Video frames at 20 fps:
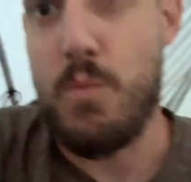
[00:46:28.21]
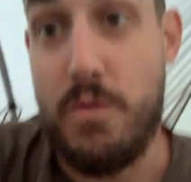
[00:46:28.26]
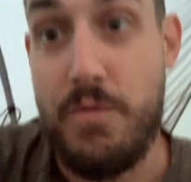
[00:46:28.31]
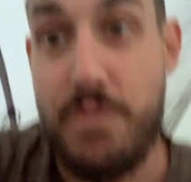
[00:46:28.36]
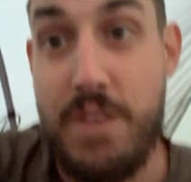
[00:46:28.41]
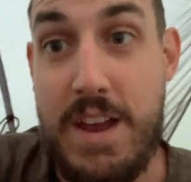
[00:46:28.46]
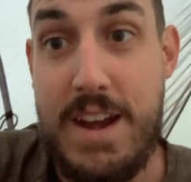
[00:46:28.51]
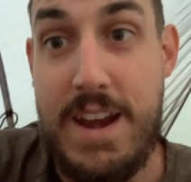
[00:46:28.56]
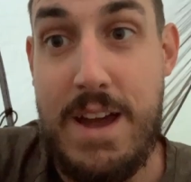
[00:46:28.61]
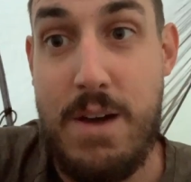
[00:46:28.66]
We'll
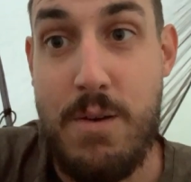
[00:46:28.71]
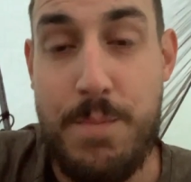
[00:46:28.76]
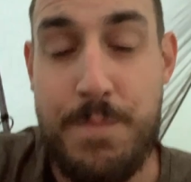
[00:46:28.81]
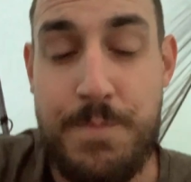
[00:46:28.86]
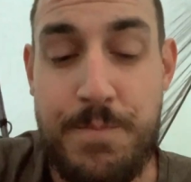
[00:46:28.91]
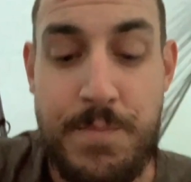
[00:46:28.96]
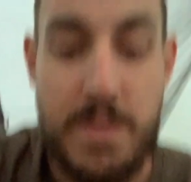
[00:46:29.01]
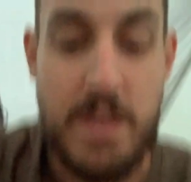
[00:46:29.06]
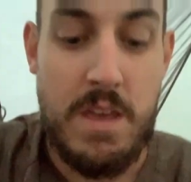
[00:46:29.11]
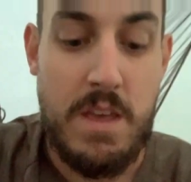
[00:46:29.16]
find out.
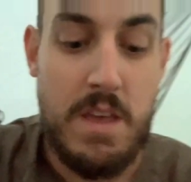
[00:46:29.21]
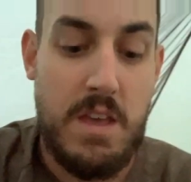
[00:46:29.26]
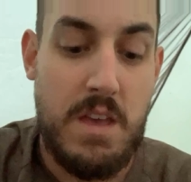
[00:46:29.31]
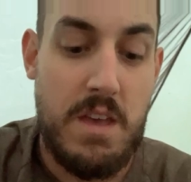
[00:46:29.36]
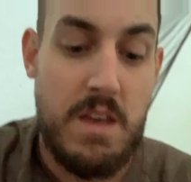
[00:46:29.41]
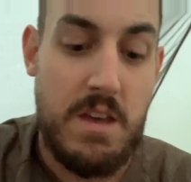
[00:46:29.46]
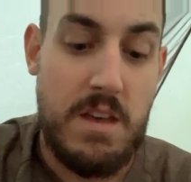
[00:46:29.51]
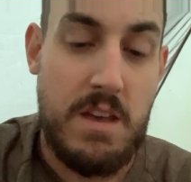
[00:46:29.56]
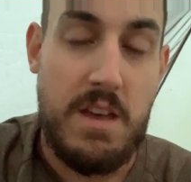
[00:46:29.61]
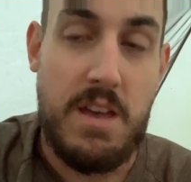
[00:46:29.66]

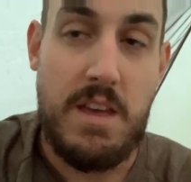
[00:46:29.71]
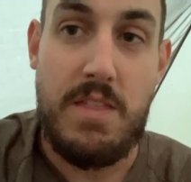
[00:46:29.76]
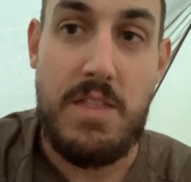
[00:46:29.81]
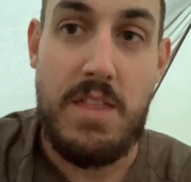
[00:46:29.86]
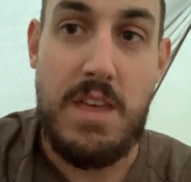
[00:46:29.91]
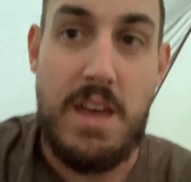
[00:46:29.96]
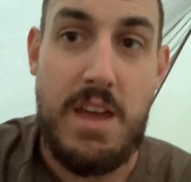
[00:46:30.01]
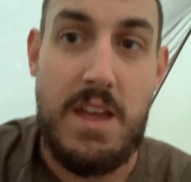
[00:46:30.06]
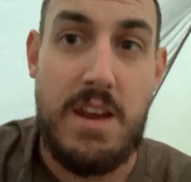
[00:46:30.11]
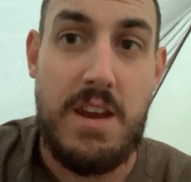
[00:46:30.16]
And
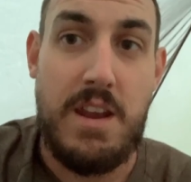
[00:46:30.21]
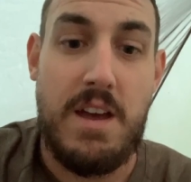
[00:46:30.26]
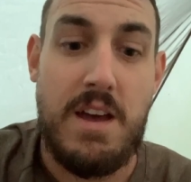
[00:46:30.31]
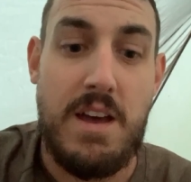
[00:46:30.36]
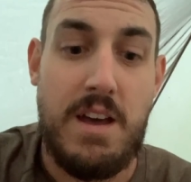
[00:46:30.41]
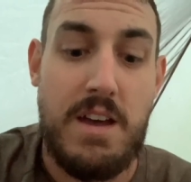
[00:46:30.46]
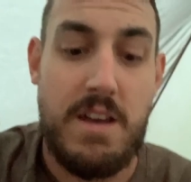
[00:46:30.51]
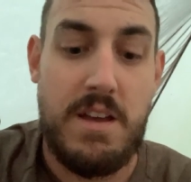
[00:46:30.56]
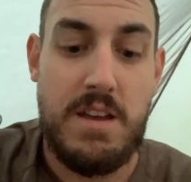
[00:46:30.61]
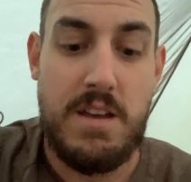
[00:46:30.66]
then
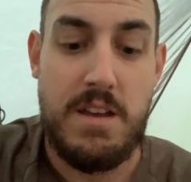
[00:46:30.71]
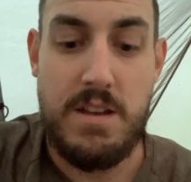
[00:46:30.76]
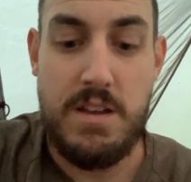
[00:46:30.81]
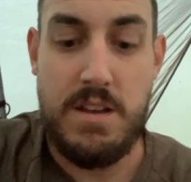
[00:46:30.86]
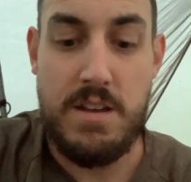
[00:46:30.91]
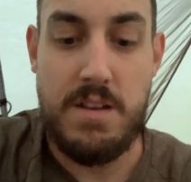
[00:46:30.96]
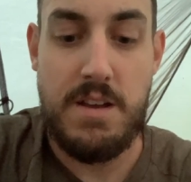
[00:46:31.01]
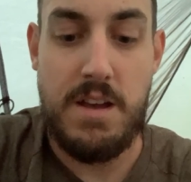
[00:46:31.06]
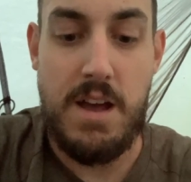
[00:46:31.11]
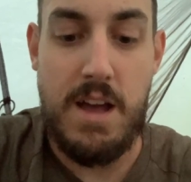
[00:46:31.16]
uh,
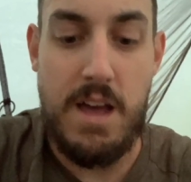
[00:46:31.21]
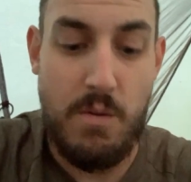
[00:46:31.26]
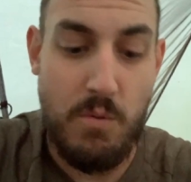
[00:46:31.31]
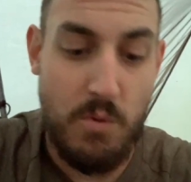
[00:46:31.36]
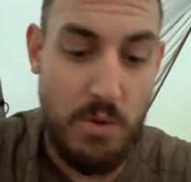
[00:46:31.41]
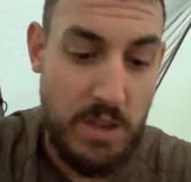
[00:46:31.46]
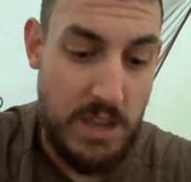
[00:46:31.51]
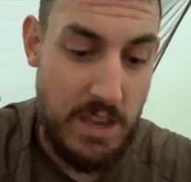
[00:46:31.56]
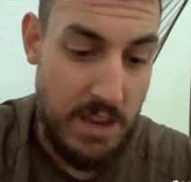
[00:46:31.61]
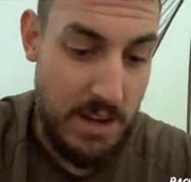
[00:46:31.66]
I
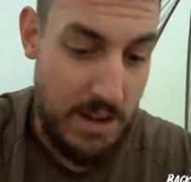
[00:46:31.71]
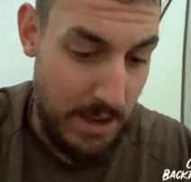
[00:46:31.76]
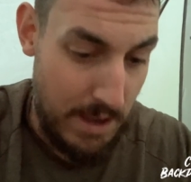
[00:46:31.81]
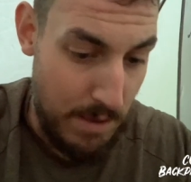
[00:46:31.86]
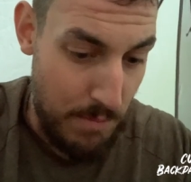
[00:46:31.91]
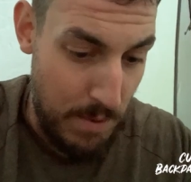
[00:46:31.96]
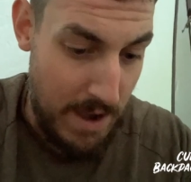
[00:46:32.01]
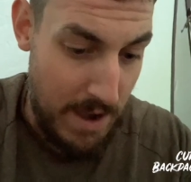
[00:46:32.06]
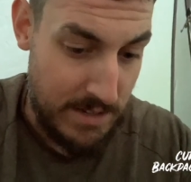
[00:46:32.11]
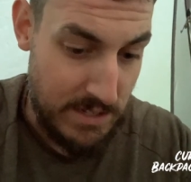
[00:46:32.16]
will eat and
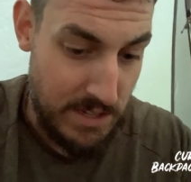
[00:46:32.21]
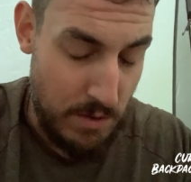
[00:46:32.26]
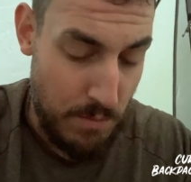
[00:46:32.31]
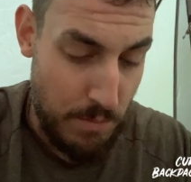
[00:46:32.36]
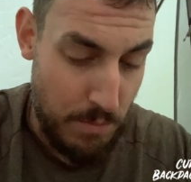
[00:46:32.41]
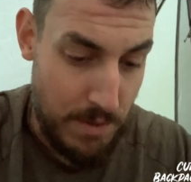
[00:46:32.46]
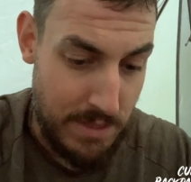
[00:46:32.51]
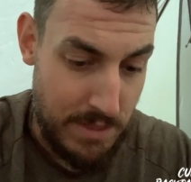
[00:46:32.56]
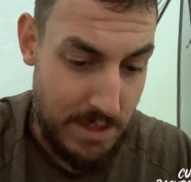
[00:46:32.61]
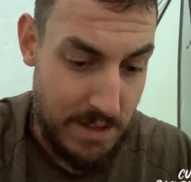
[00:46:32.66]
get back to you.
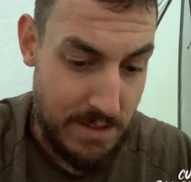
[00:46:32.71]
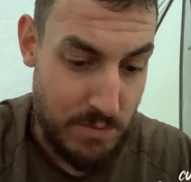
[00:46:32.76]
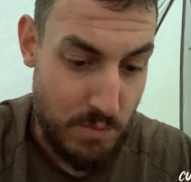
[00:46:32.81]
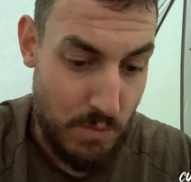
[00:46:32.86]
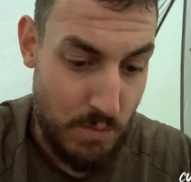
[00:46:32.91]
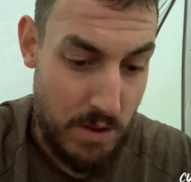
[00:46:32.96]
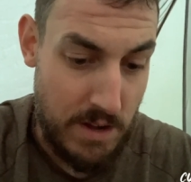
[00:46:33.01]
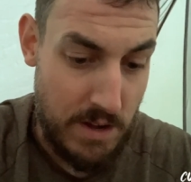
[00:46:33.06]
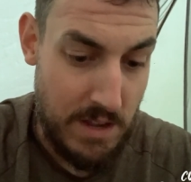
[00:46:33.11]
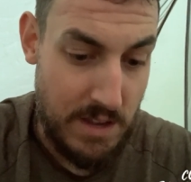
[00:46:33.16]
But this
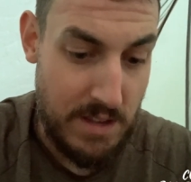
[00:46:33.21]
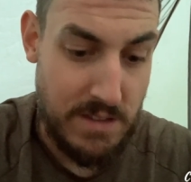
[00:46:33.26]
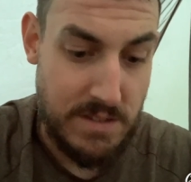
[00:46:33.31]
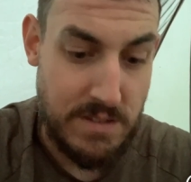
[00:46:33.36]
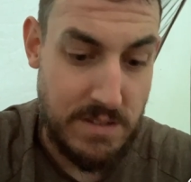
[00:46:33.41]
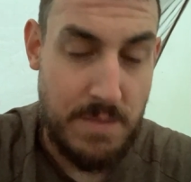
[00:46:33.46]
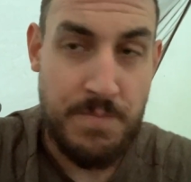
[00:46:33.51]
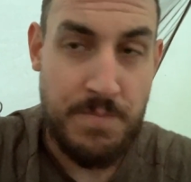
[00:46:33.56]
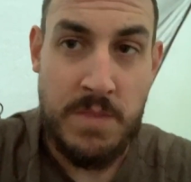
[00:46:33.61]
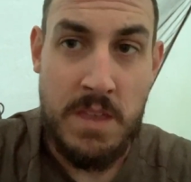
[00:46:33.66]
one
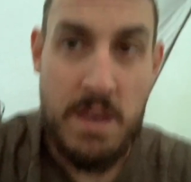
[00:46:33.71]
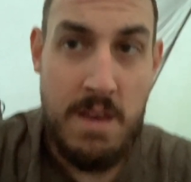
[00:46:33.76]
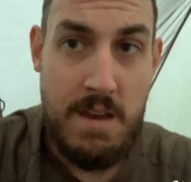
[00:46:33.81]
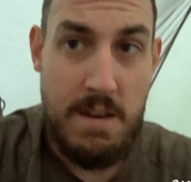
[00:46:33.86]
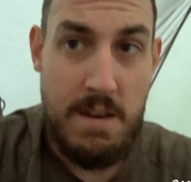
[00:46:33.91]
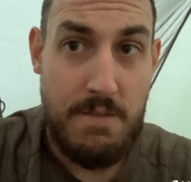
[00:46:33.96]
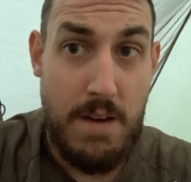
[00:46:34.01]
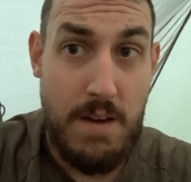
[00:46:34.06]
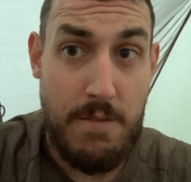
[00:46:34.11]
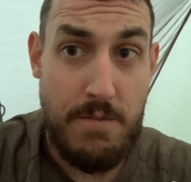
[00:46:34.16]
is
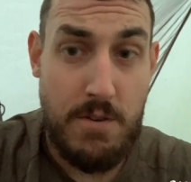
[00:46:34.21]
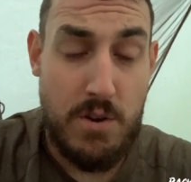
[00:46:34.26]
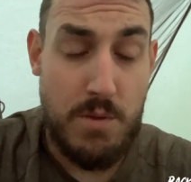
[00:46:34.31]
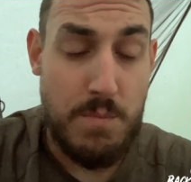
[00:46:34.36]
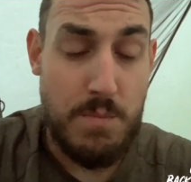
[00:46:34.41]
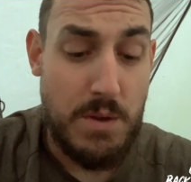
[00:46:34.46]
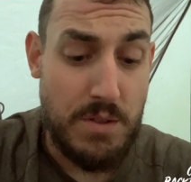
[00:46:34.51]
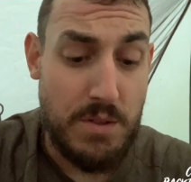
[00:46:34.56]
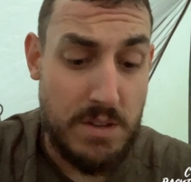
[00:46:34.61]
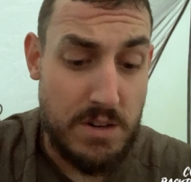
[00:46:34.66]
500
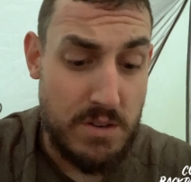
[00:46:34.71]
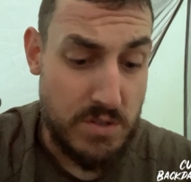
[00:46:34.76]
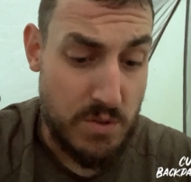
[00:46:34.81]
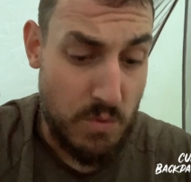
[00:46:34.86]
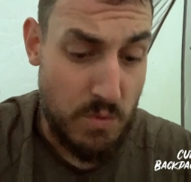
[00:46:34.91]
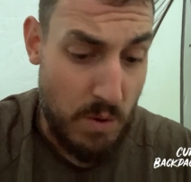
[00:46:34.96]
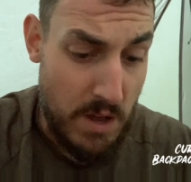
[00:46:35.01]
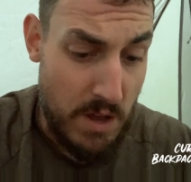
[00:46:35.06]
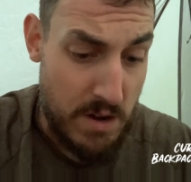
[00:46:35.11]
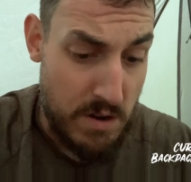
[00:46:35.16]
milliliters of
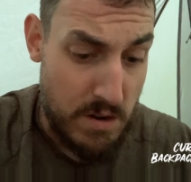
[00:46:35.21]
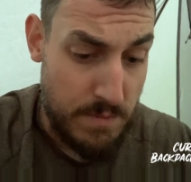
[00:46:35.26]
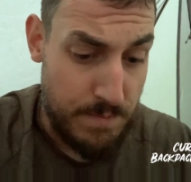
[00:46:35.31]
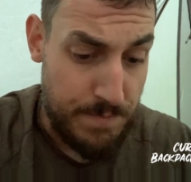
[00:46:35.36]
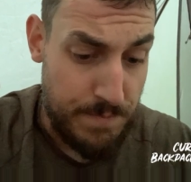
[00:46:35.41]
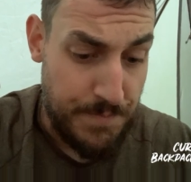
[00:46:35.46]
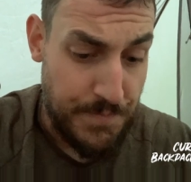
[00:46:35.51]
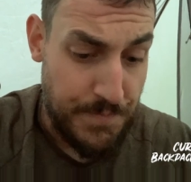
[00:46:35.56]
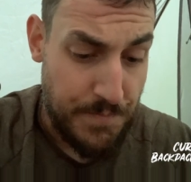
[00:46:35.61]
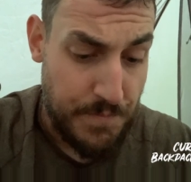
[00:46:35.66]
water,
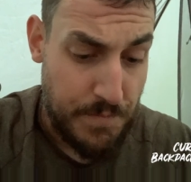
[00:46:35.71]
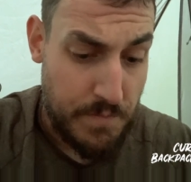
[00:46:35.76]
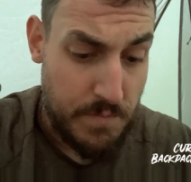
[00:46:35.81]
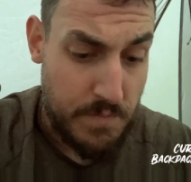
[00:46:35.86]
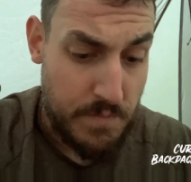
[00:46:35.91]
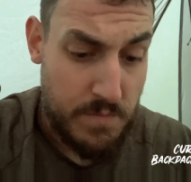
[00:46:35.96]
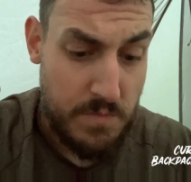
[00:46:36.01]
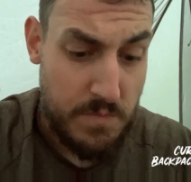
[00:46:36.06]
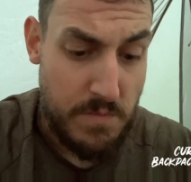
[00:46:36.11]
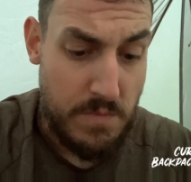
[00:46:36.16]

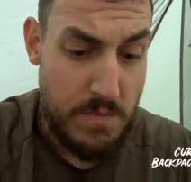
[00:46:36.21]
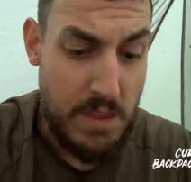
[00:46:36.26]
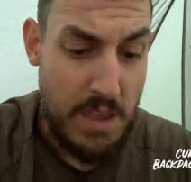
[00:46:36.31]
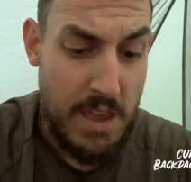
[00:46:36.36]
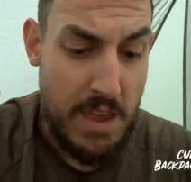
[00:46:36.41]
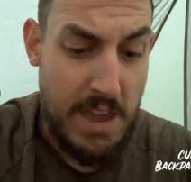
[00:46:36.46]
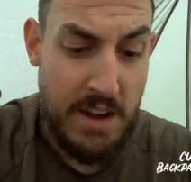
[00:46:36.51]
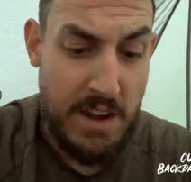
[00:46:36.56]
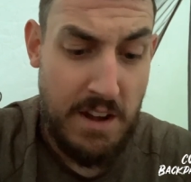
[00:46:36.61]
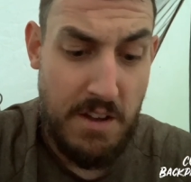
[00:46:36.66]

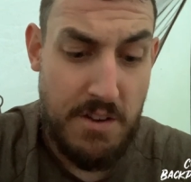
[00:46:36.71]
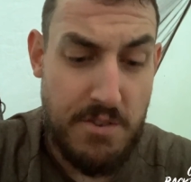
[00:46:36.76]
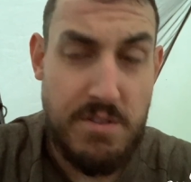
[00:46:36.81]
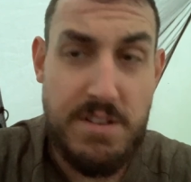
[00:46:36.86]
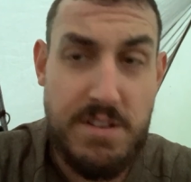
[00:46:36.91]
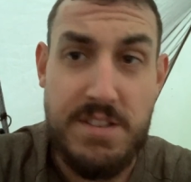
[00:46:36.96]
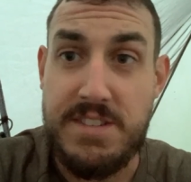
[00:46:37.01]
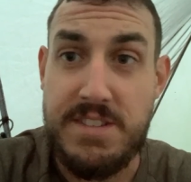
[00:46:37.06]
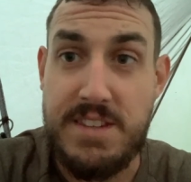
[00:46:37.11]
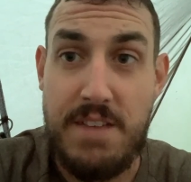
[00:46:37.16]

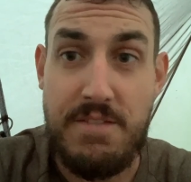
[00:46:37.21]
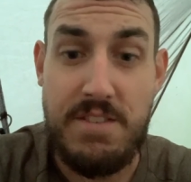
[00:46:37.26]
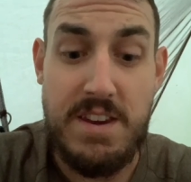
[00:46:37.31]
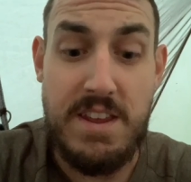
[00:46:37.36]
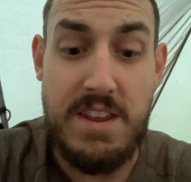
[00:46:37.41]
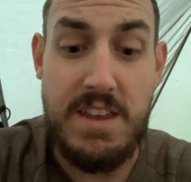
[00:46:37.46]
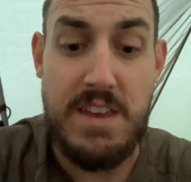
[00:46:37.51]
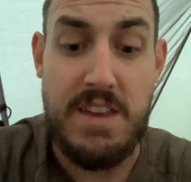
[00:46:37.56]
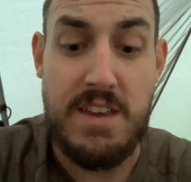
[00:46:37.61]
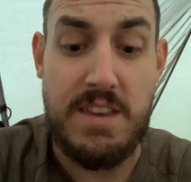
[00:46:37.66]

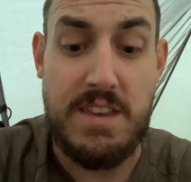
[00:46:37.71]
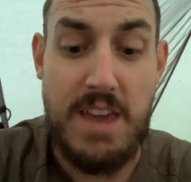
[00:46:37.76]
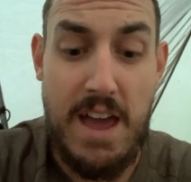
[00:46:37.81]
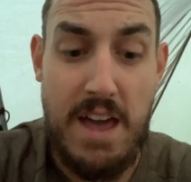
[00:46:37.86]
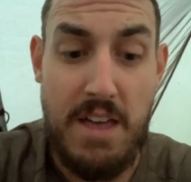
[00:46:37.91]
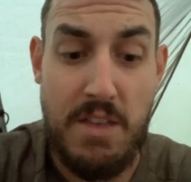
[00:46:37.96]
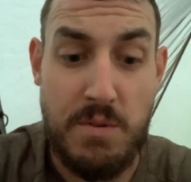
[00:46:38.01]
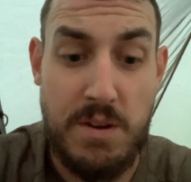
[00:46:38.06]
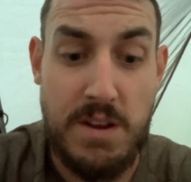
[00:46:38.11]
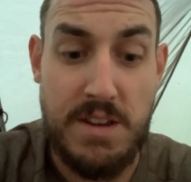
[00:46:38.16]
870
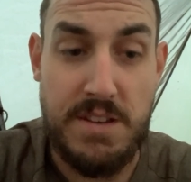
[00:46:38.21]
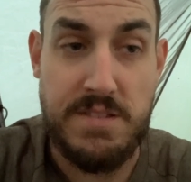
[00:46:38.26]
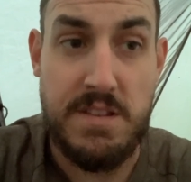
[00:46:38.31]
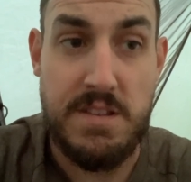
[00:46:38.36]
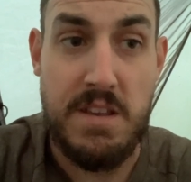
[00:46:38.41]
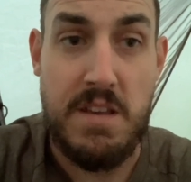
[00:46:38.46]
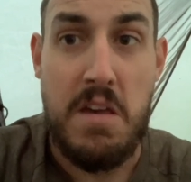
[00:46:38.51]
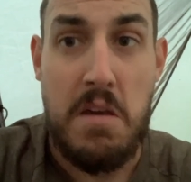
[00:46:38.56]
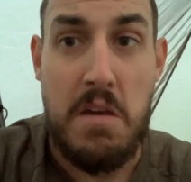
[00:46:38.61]
calories,